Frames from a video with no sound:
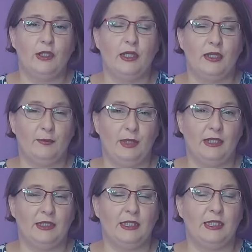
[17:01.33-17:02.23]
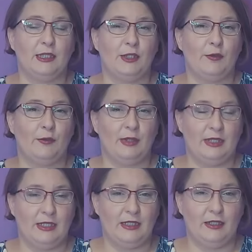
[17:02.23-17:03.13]
and buttons, so it's
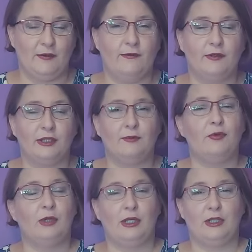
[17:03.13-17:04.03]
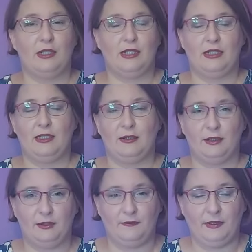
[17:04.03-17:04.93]
easier for them to understand
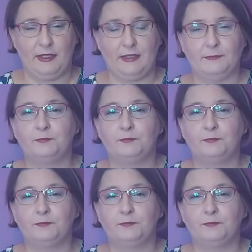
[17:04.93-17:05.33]
certain things.